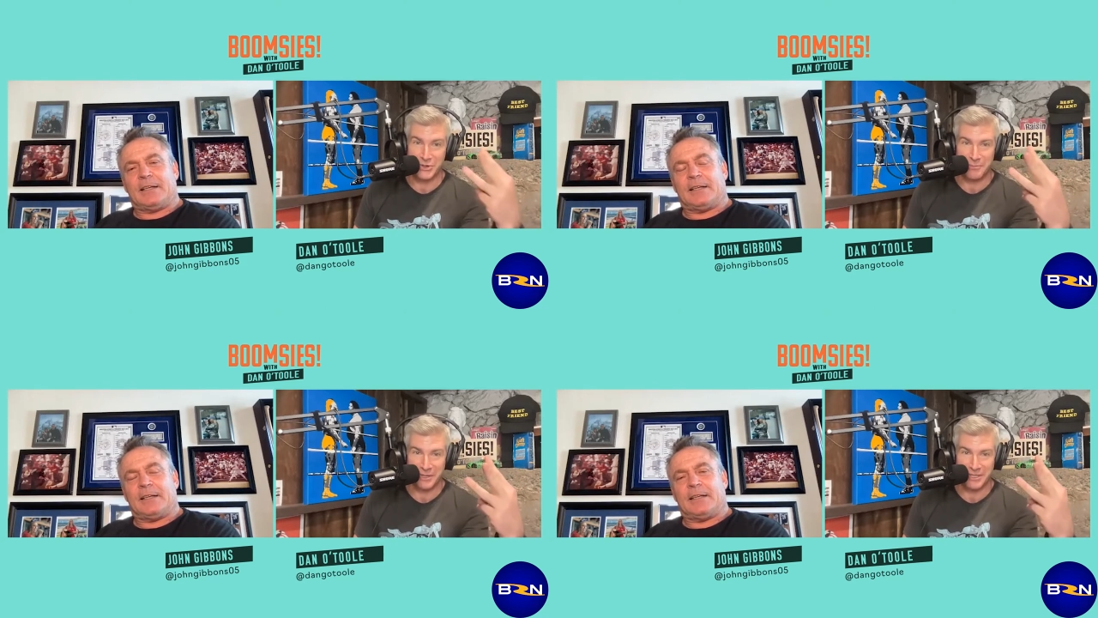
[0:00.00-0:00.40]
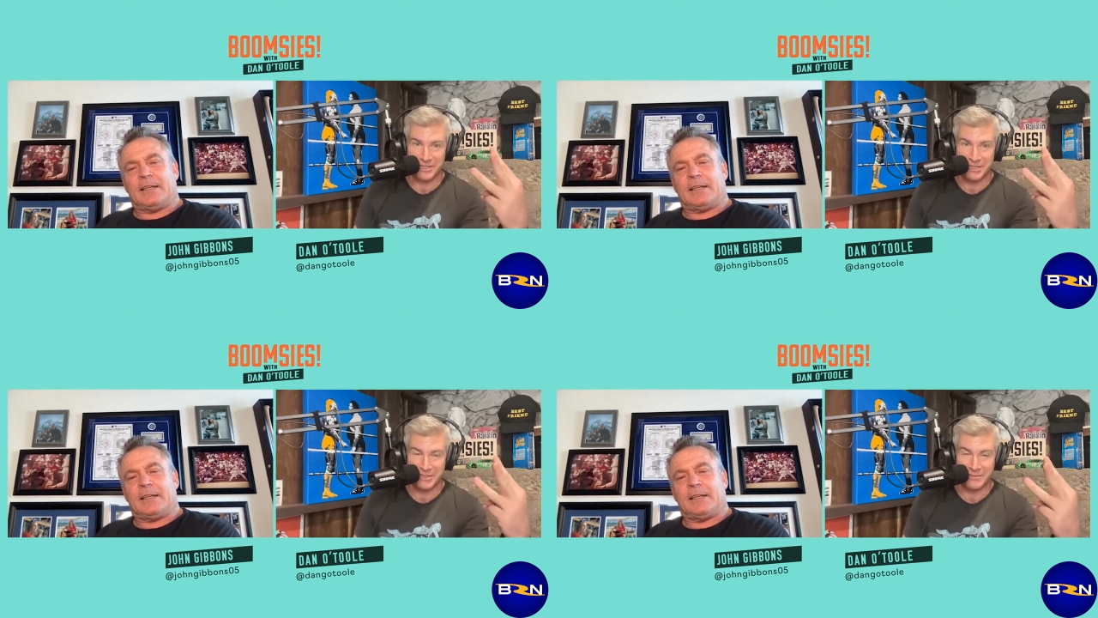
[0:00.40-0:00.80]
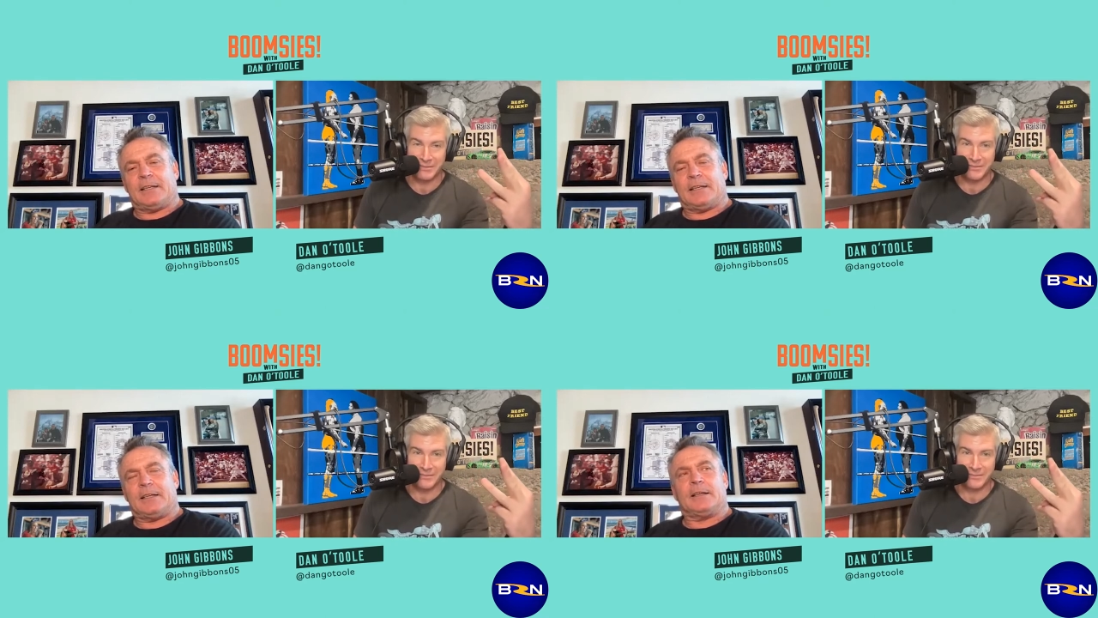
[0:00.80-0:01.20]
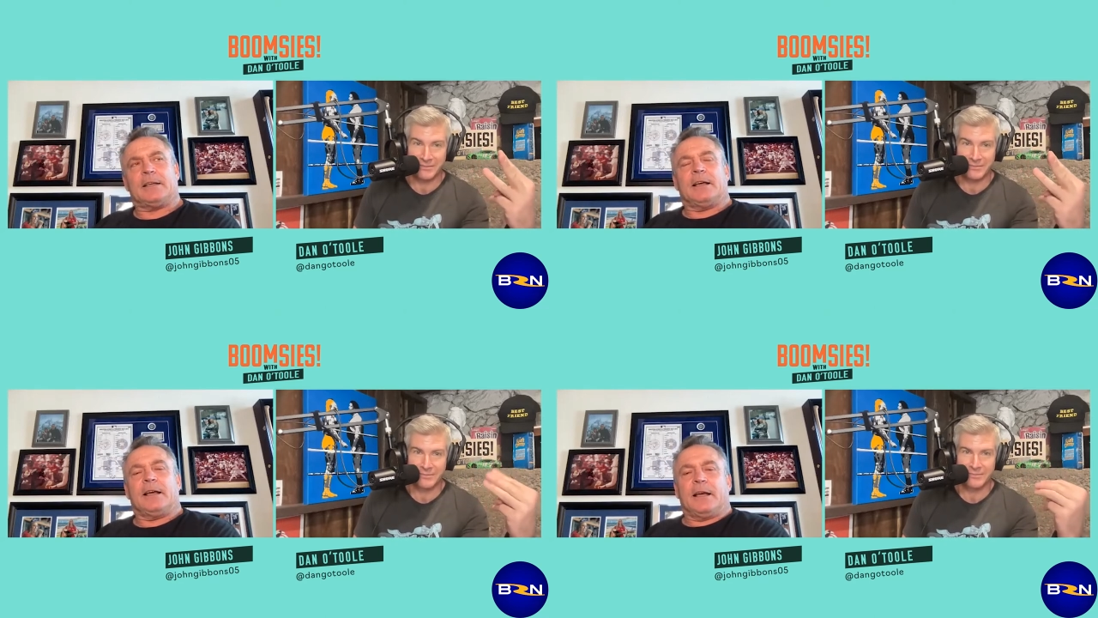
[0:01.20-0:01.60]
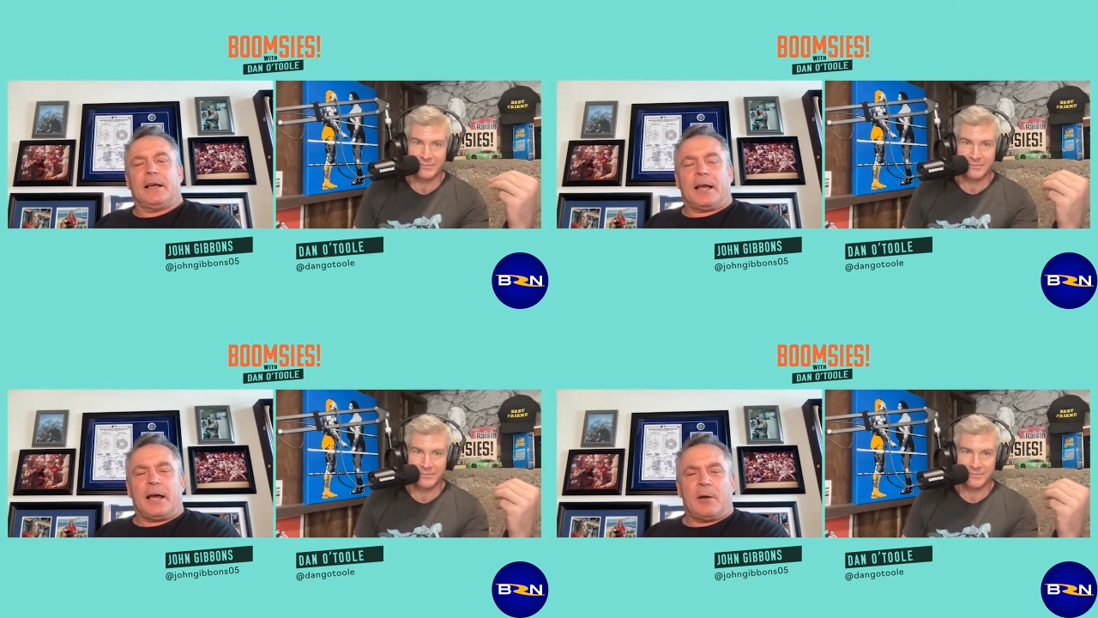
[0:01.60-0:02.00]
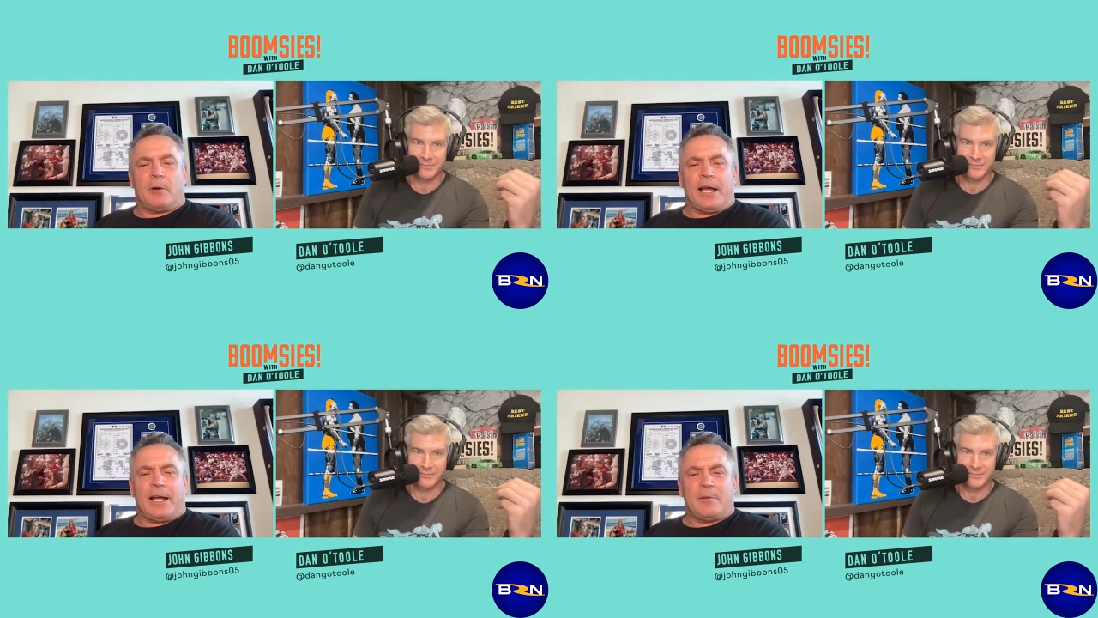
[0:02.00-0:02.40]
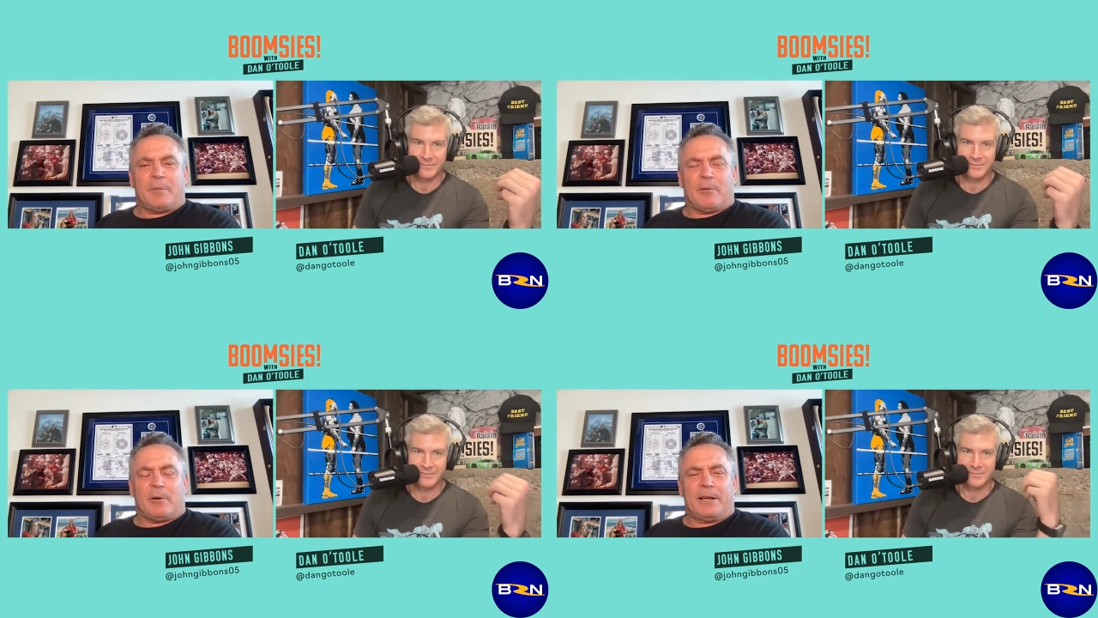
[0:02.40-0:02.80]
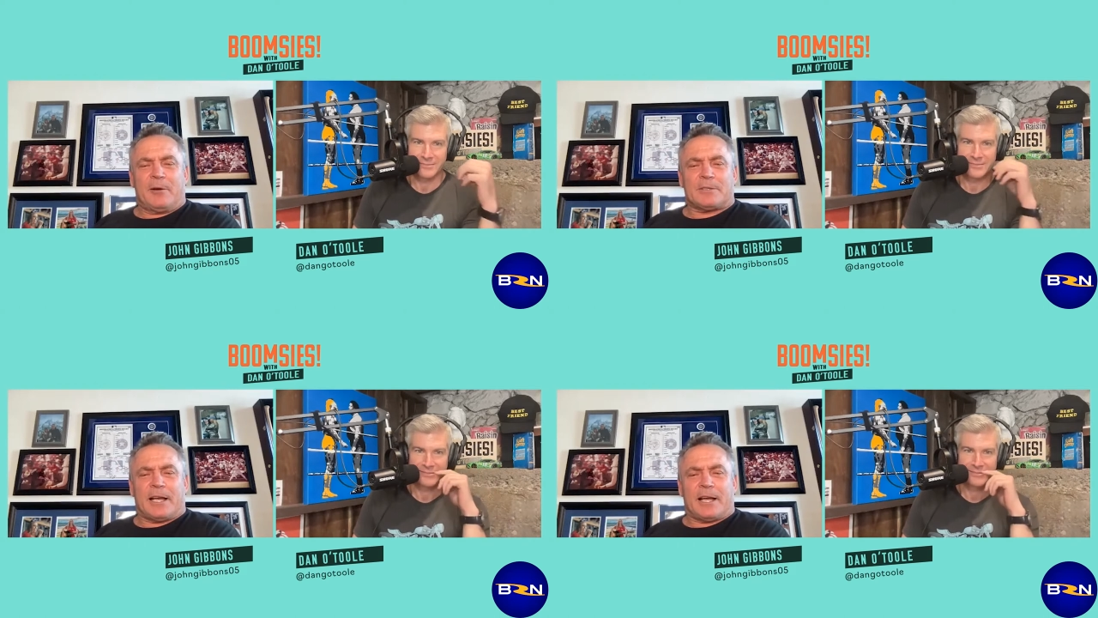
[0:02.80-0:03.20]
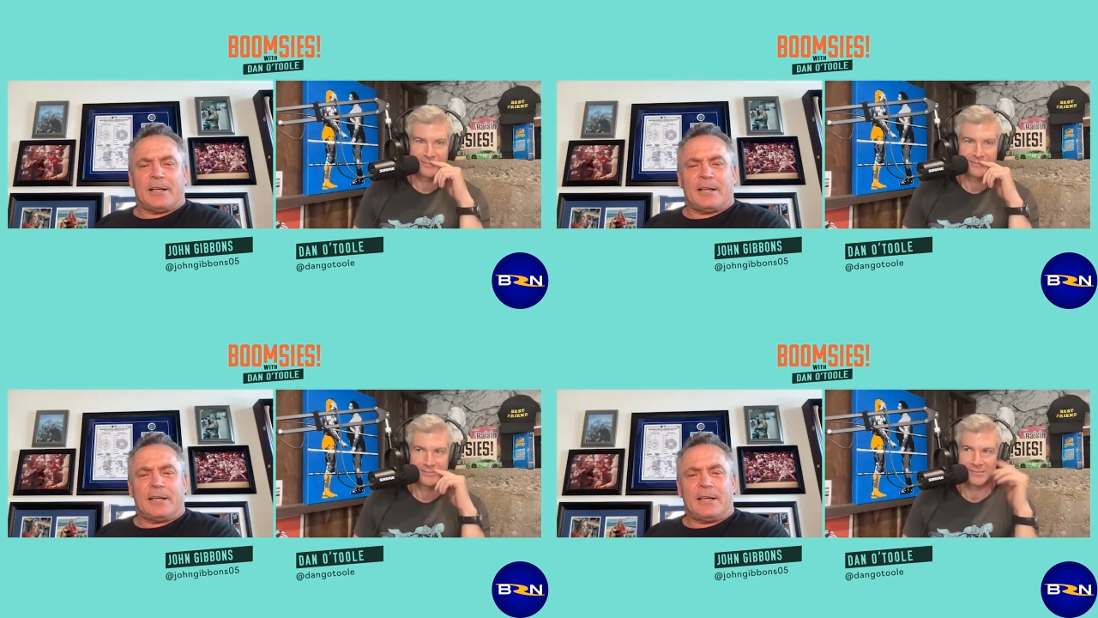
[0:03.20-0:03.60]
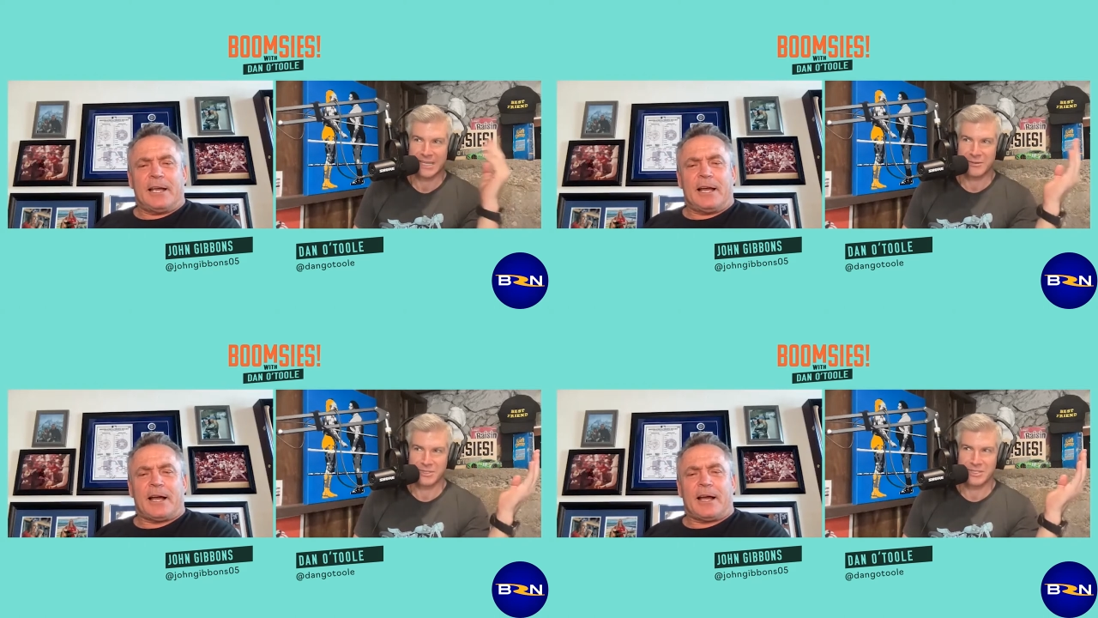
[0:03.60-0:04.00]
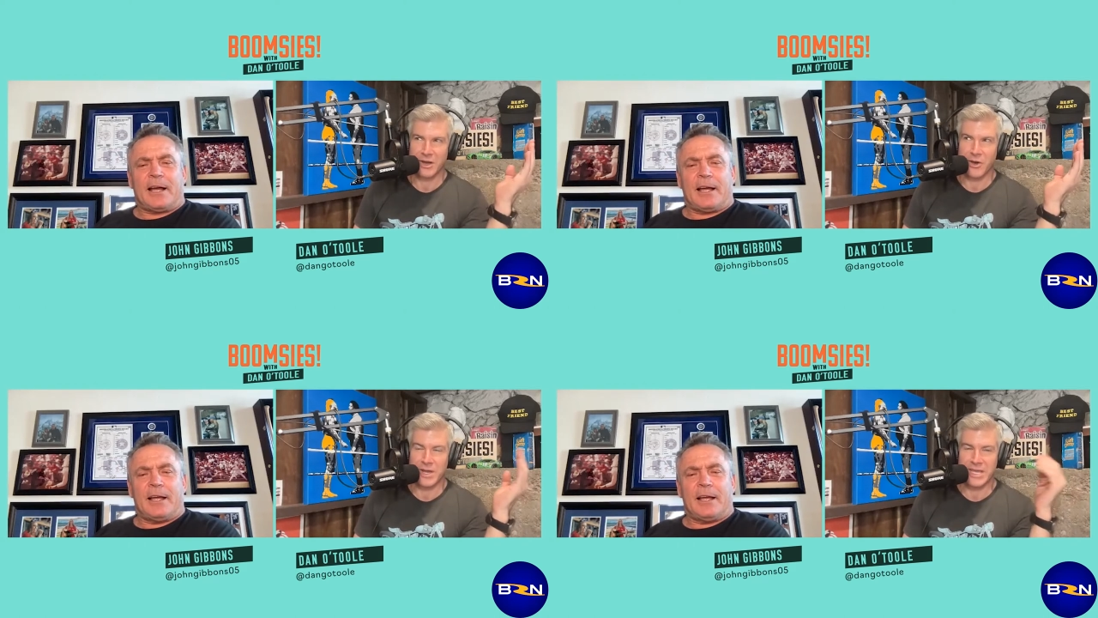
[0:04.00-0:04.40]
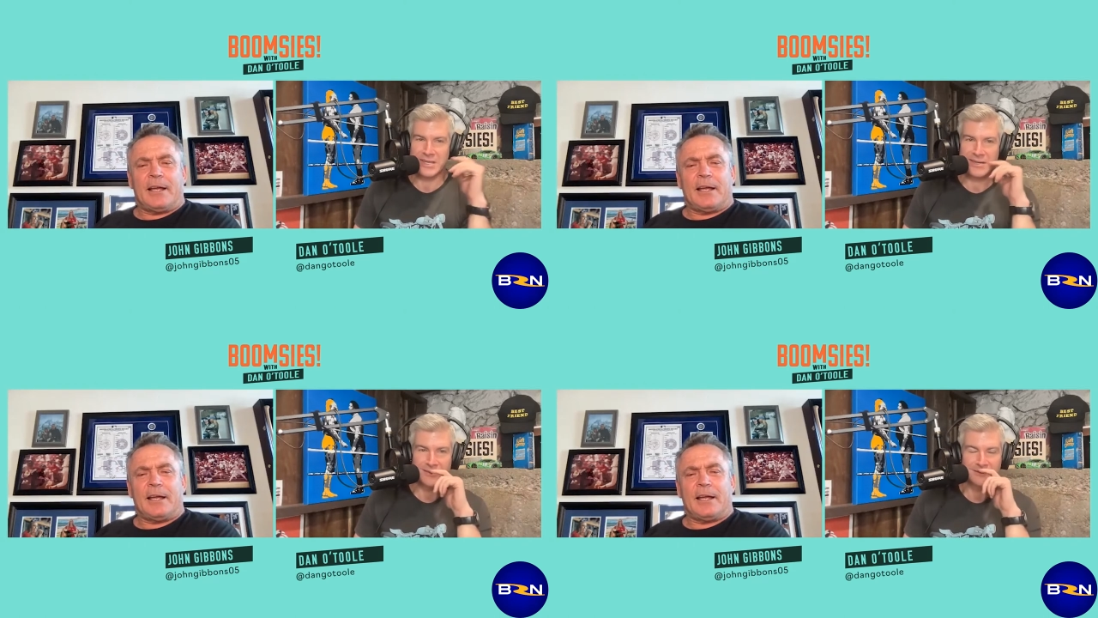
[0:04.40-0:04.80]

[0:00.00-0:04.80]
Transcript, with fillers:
Speaker 1: third appearance? Kind of
Speaker 2: what it had to be. What year was that?
Speaker 1: Yeah, that was 2008.